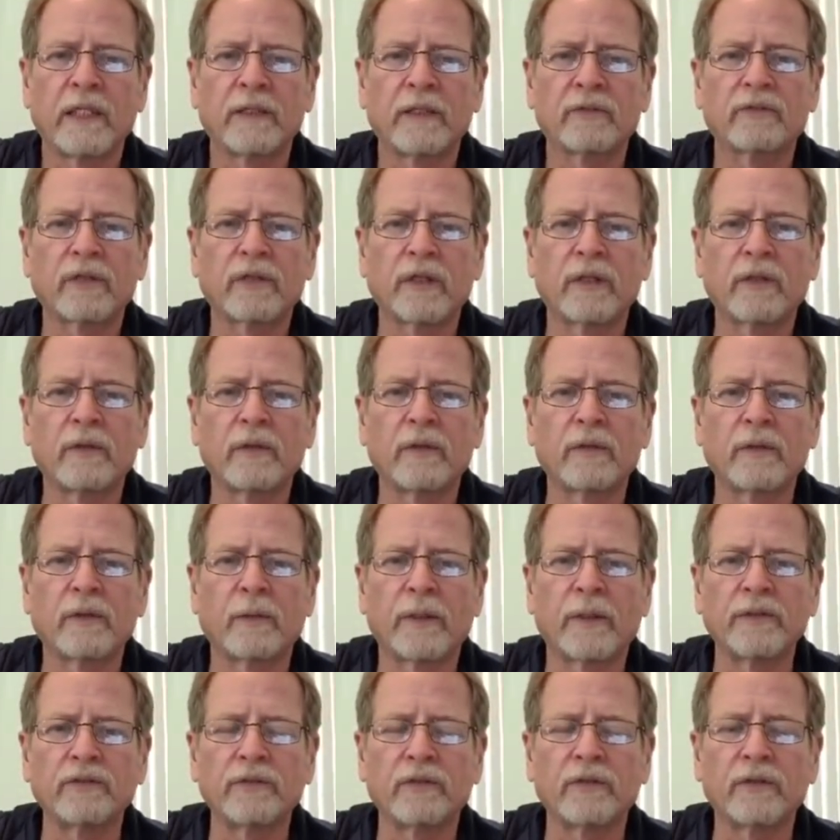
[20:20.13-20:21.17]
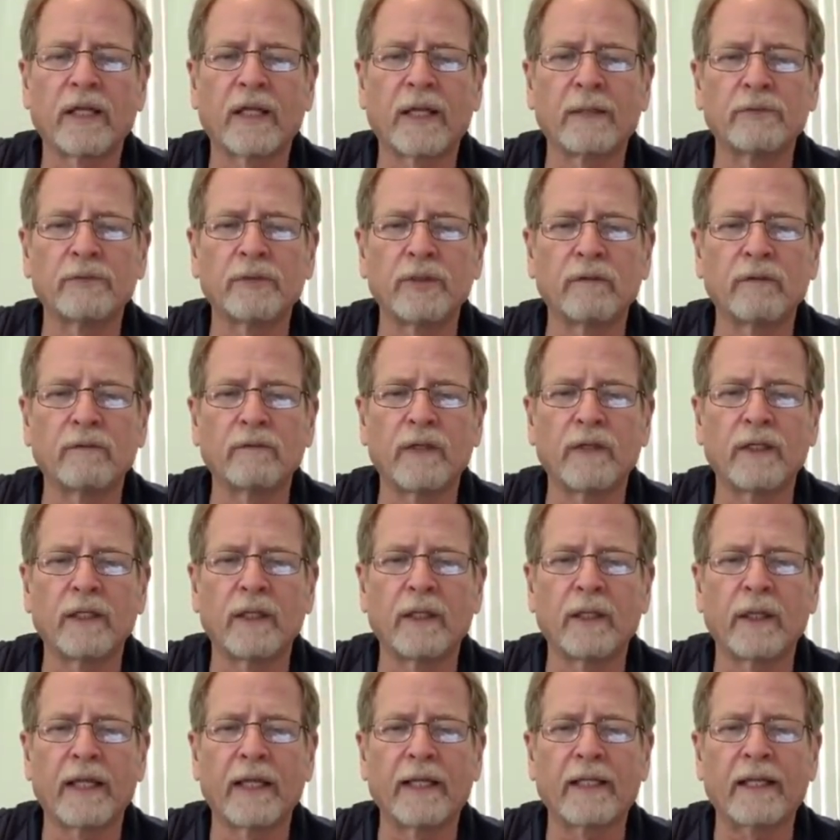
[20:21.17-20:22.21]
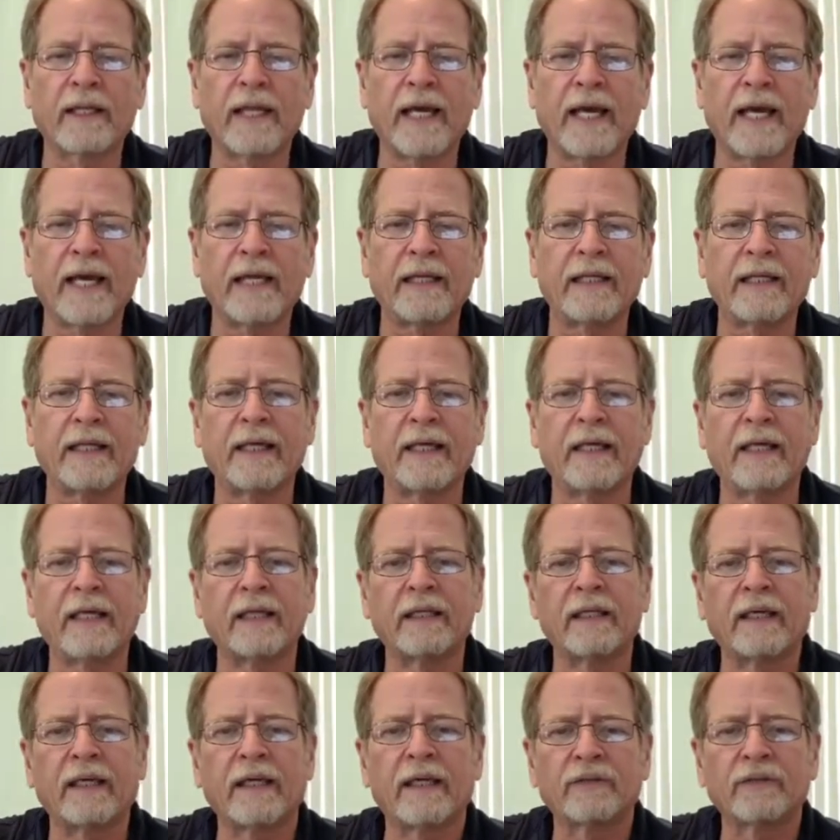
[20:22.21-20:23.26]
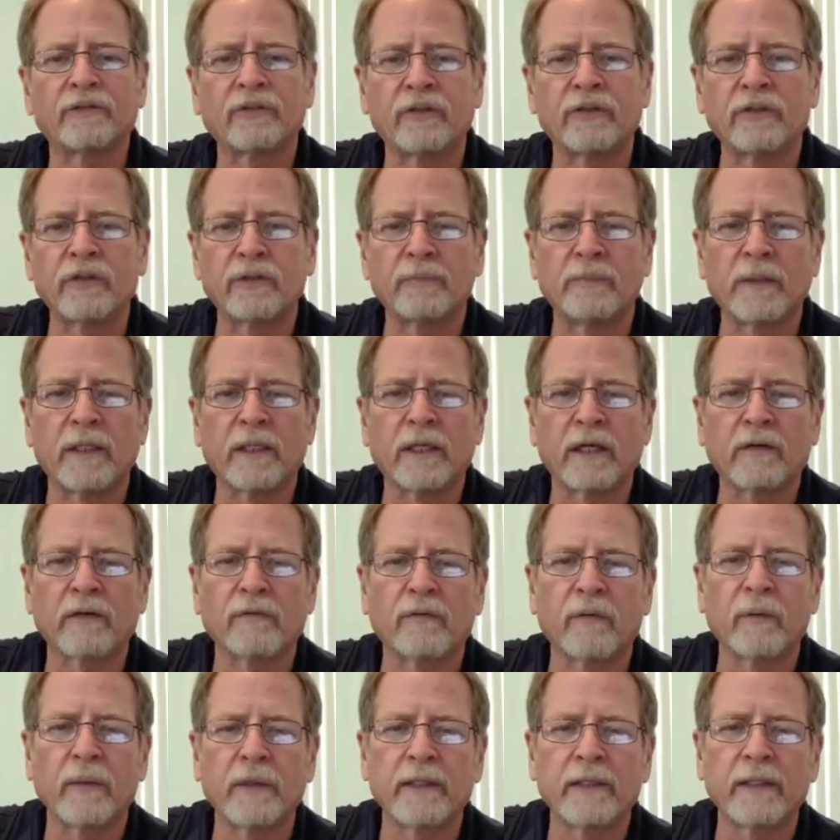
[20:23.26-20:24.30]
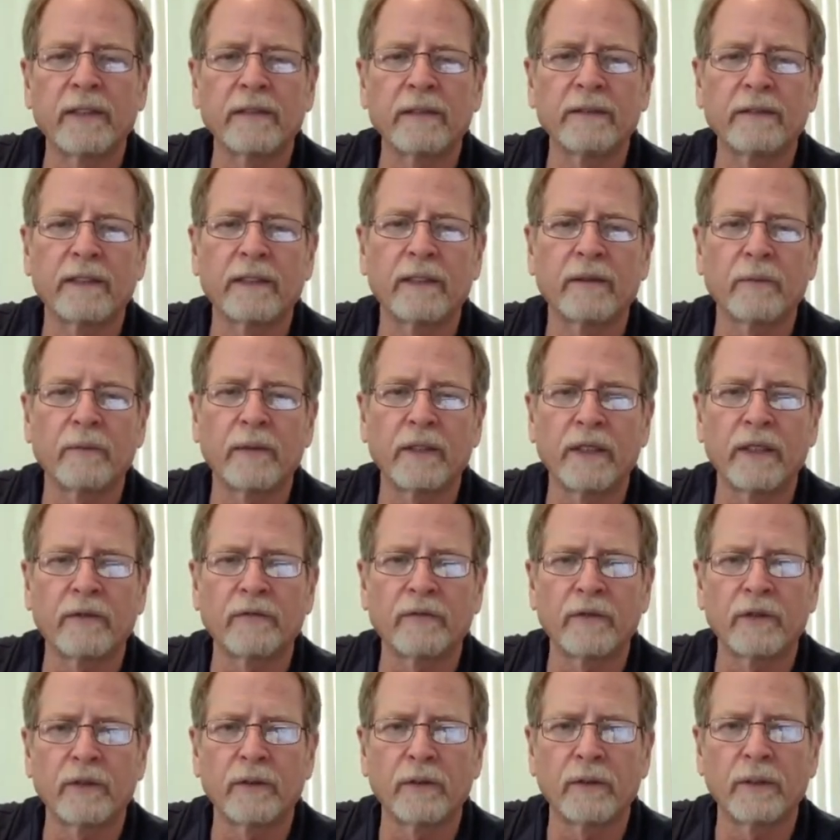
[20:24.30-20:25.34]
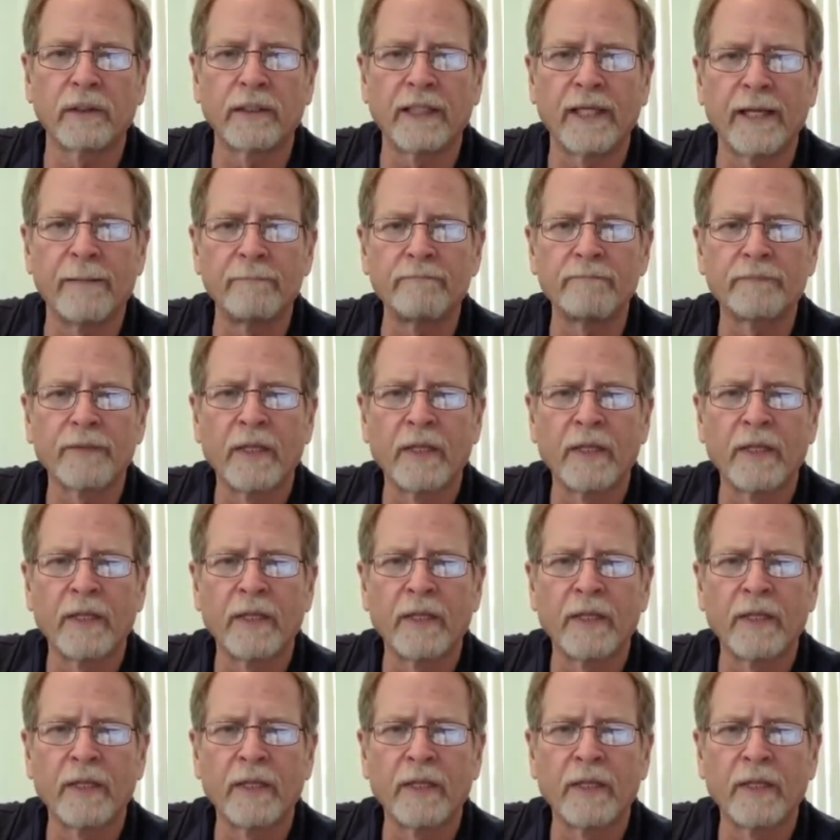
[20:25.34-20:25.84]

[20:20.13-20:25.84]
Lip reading: So you're wasting your time shooting video like that, and so just be careful with it, whenever you're doing that.